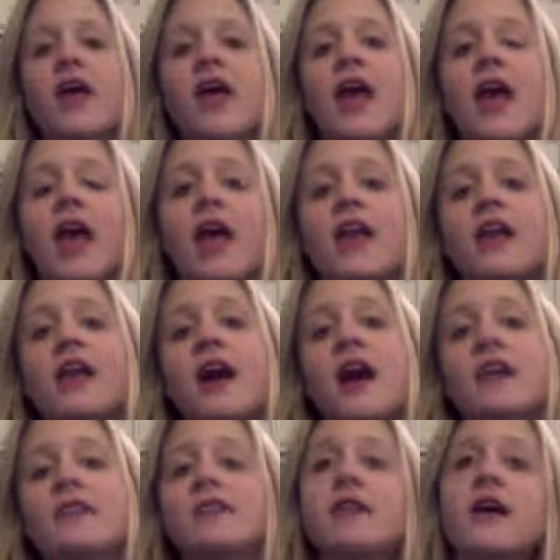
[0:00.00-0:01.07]
And I
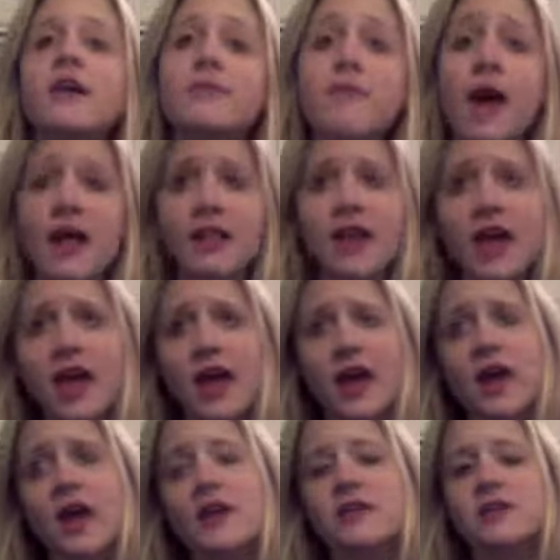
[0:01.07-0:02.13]
did a lot of
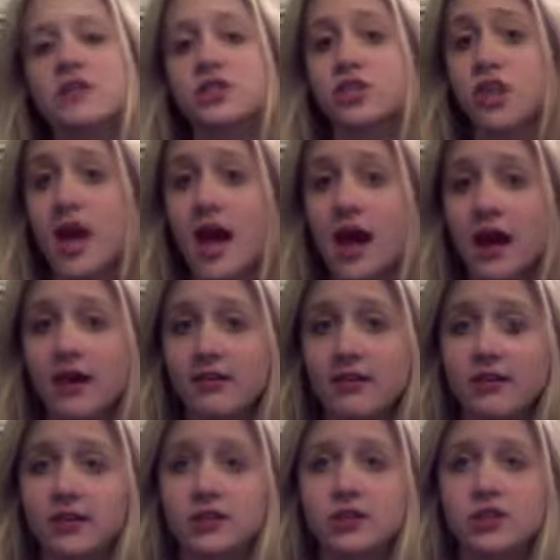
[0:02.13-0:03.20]
ballet, I did jazz,
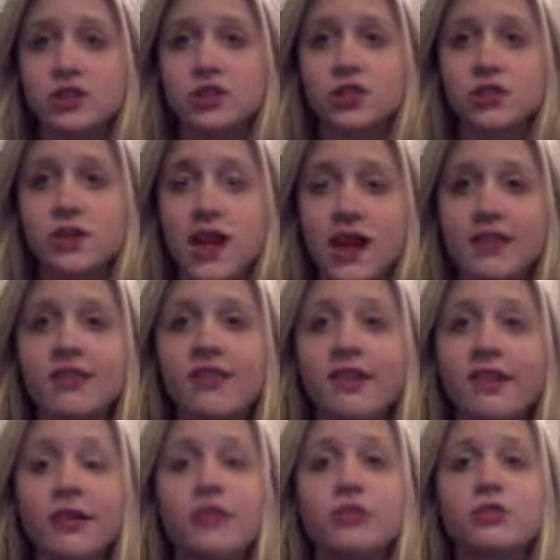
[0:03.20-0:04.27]
I did show
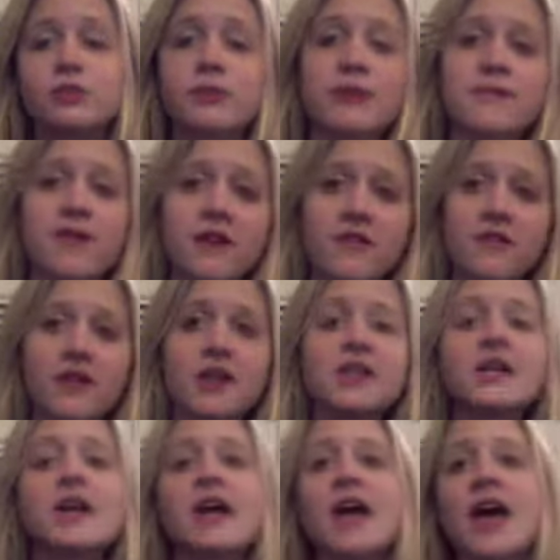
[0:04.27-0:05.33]
dancing, which was my favorite.
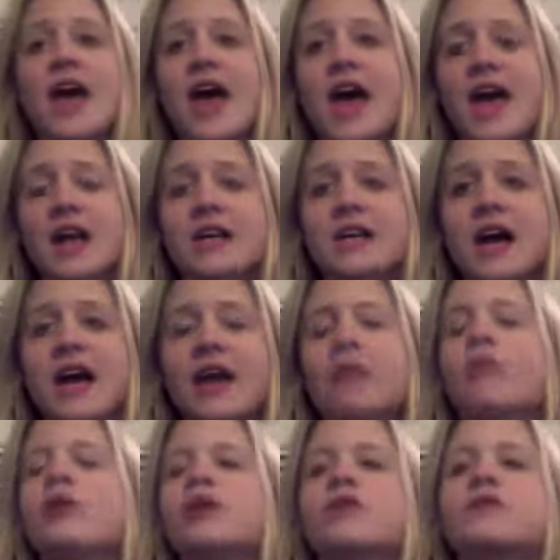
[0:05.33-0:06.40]
And I had
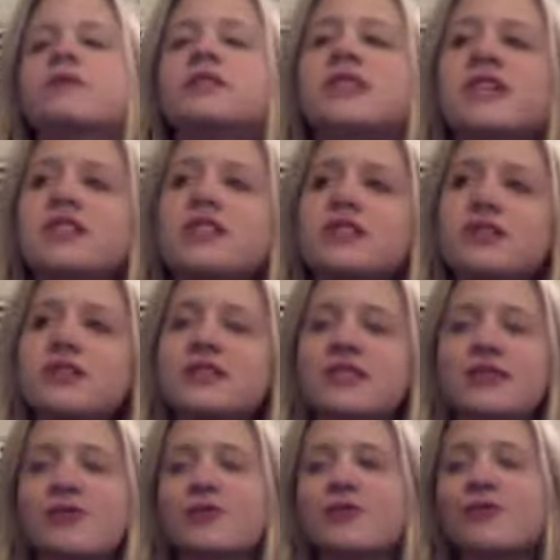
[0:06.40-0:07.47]
wonderful teachers,
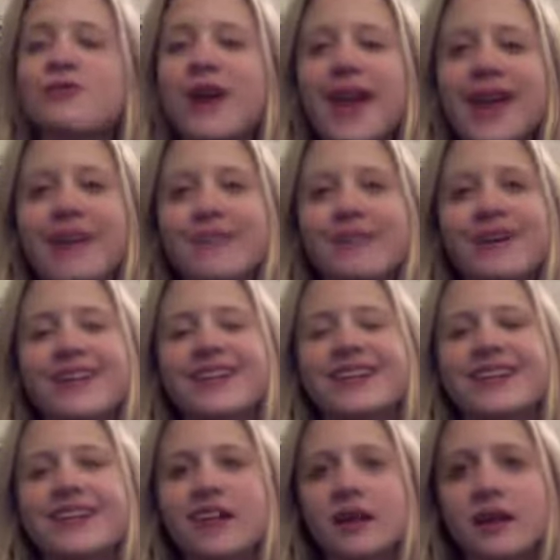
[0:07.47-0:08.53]
and it was great. But
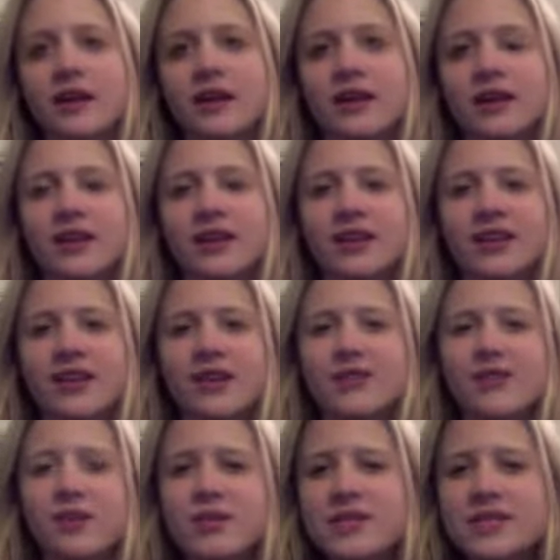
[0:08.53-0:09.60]
there
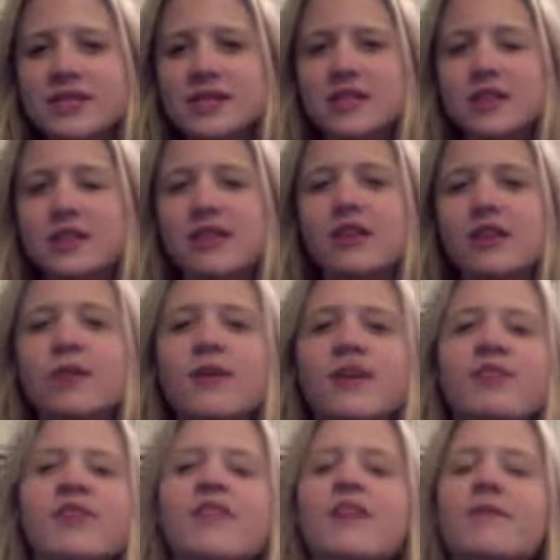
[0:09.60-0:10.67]
was always a little bit
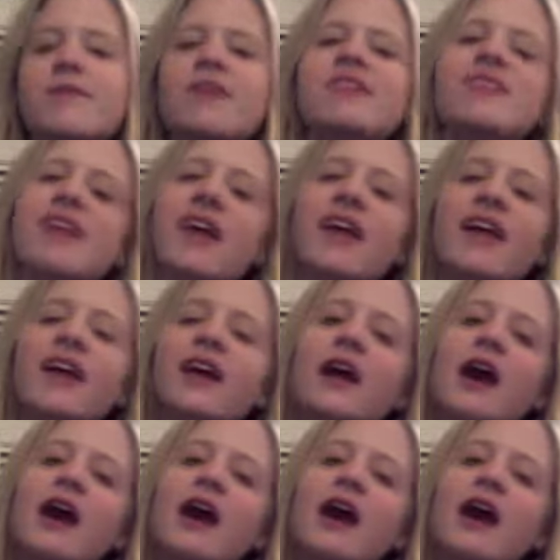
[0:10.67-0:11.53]
something missing. Like,